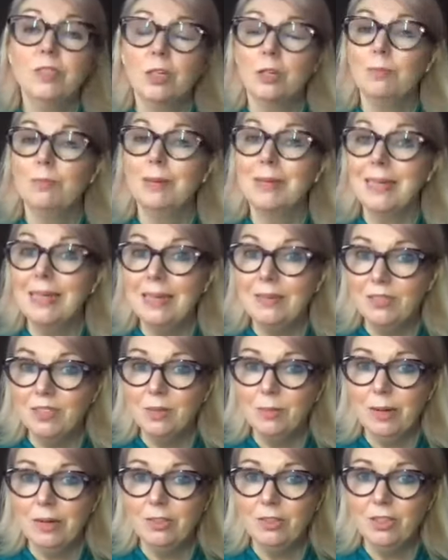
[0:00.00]
certain beliefs
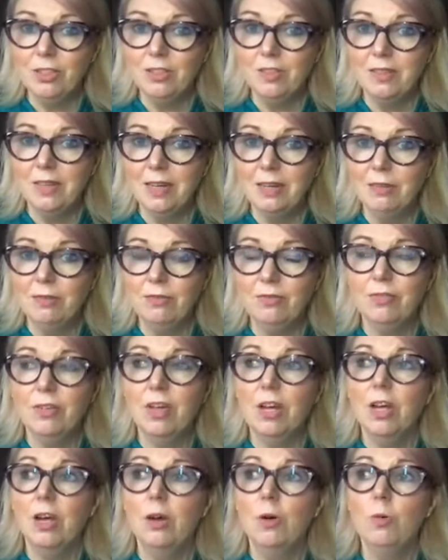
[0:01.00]
about yourself
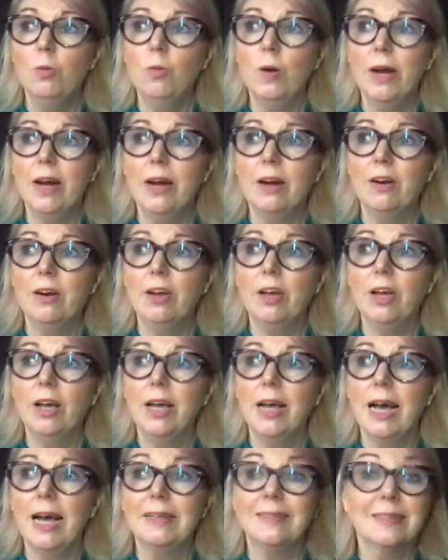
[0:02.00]
where
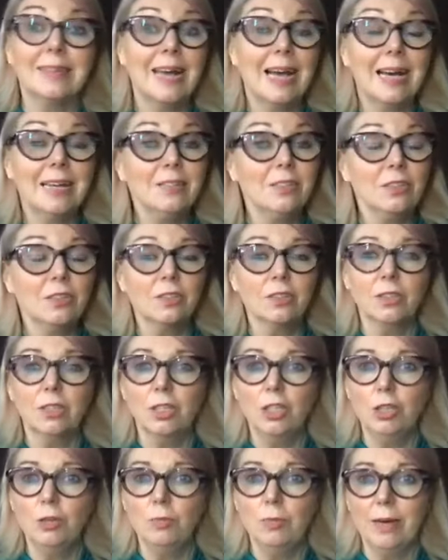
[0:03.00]
as an adult,
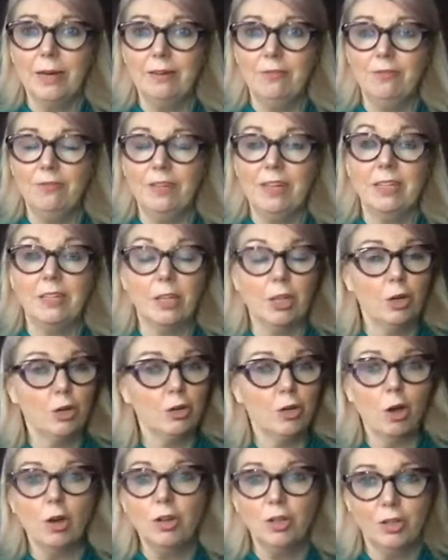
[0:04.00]
you might feel that you're
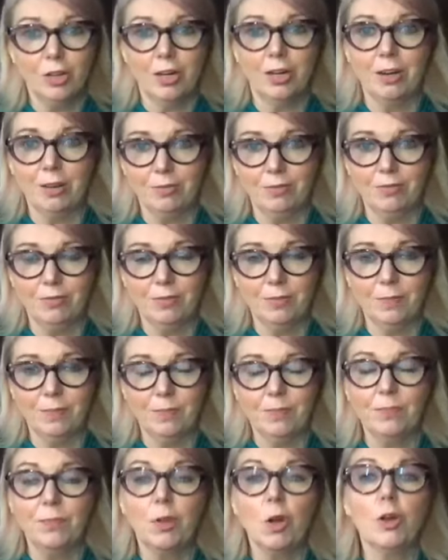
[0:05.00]
not good enough,
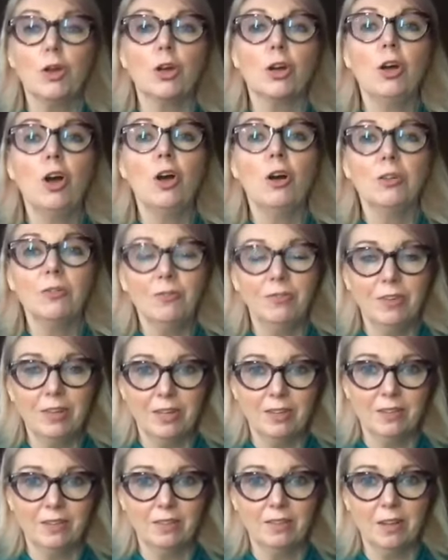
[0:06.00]
or your
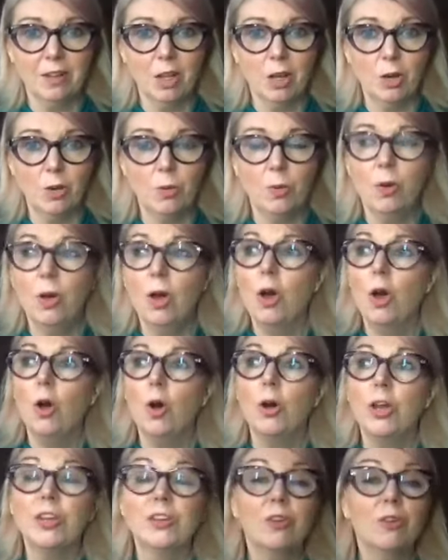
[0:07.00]
confidence is low,
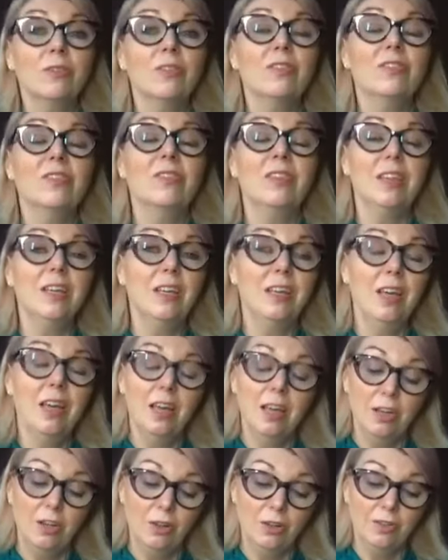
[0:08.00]
or you don't see
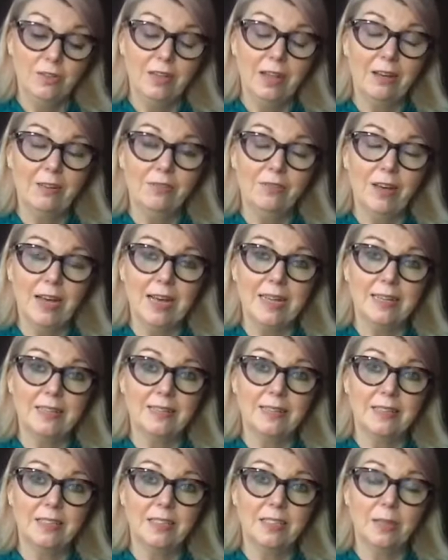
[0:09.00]
yourself
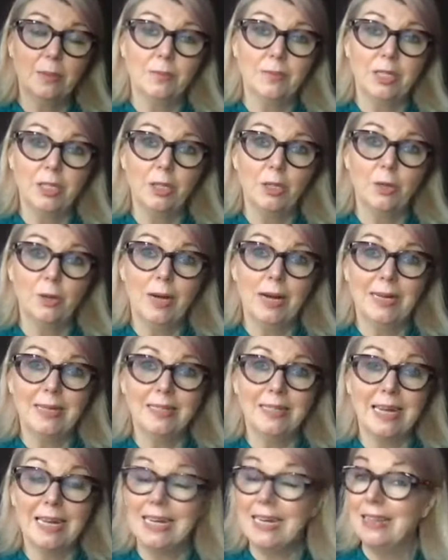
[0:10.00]
as somebody who
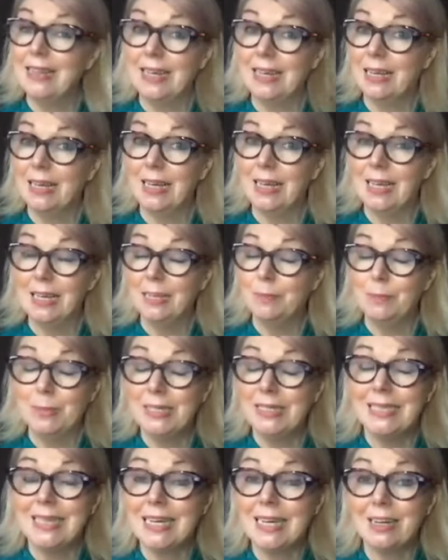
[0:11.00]
has anything
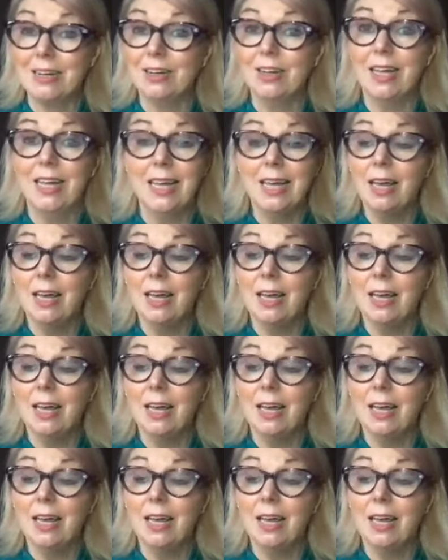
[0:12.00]
particular